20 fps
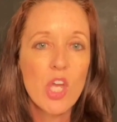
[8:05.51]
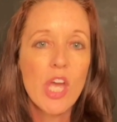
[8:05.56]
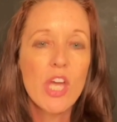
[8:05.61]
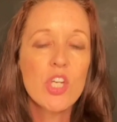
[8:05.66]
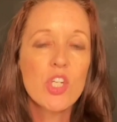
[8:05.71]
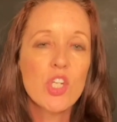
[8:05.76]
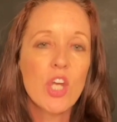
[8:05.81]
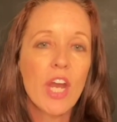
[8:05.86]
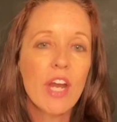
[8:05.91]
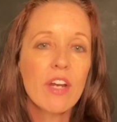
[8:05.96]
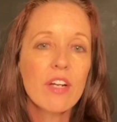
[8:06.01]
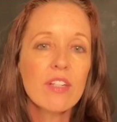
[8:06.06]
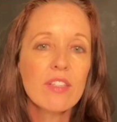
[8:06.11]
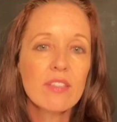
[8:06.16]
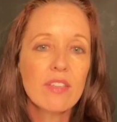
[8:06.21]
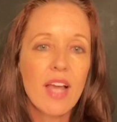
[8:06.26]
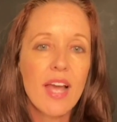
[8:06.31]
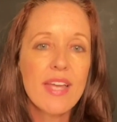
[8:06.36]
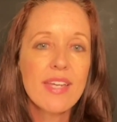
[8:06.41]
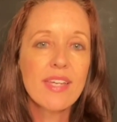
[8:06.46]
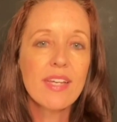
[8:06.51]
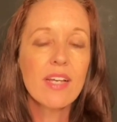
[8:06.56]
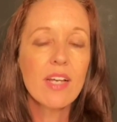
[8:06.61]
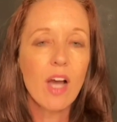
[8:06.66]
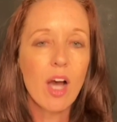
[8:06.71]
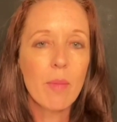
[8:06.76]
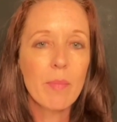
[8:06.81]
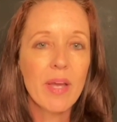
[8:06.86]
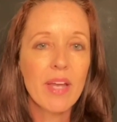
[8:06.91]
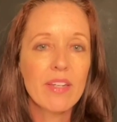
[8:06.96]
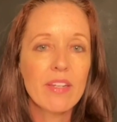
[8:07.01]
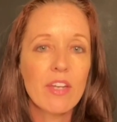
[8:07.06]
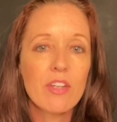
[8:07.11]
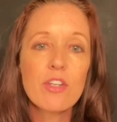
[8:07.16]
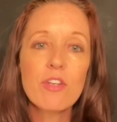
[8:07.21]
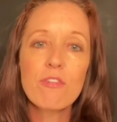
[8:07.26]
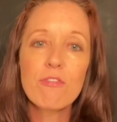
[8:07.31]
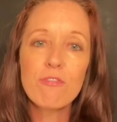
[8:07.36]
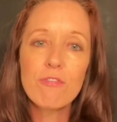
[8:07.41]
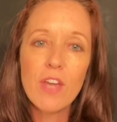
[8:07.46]
Share, like, and comment in
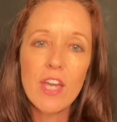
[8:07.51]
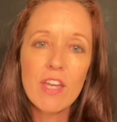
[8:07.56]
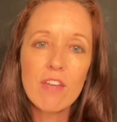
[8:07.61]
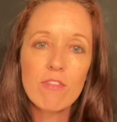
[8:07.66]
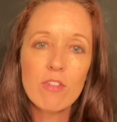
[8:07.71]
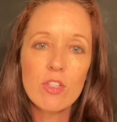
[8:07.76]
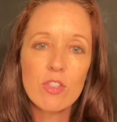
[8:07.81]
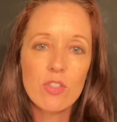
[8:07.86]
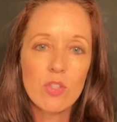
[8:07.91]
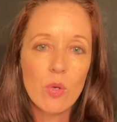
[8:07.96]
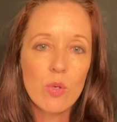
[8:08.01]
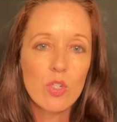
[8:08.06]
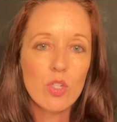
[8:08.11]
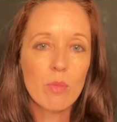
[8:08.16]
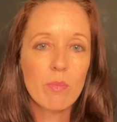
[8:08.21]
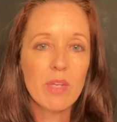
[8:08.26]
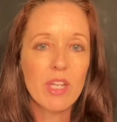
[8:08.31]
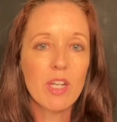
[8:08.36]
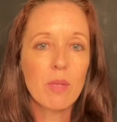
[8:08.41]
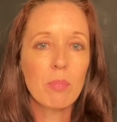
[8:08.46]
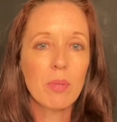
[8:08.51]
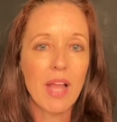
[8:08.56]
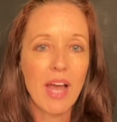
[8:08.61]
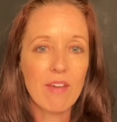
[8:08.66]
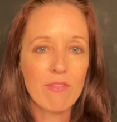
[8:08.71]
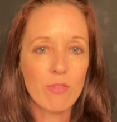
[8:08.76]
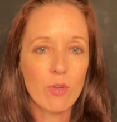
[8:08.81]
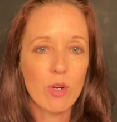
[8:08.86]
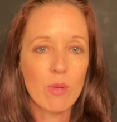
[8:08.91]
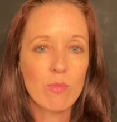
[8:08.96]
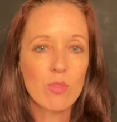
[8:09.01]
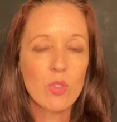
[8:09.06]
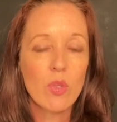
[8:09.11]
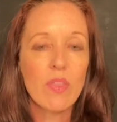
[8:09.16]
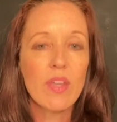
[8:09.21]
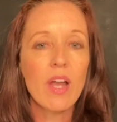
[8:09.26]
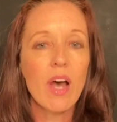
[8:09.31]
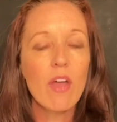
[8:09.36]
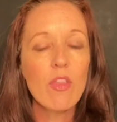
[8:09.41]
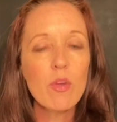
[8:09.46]
your favorite social media platforms so
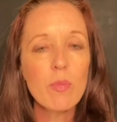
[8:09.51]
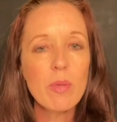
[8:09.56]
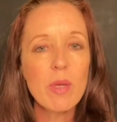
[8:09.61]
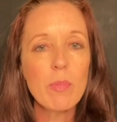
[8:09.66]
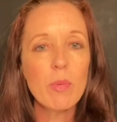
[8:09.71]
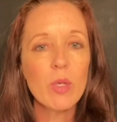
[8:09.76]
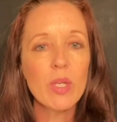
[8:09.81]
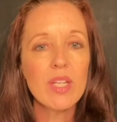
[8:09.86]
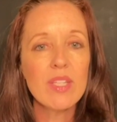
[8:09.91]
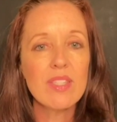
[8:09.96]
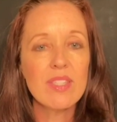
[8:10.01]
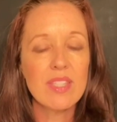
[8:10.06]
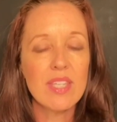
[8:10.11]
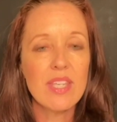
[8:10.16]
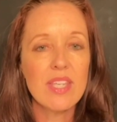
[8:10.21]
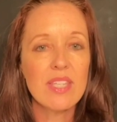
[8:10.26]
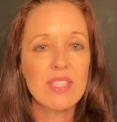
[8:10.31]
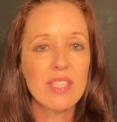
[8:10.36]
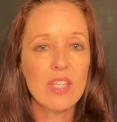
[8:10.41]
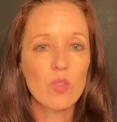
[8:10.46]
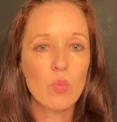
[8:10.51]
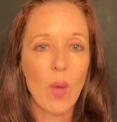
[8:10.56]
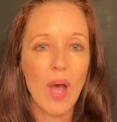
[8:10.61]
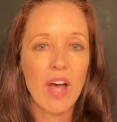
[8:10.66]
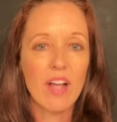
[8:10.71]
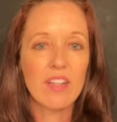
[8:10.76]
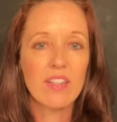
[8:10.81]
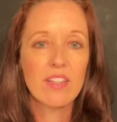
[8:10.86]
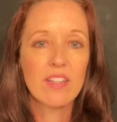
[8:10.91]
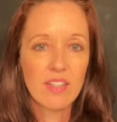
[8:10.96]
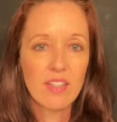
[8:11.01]
that other people can see this as well.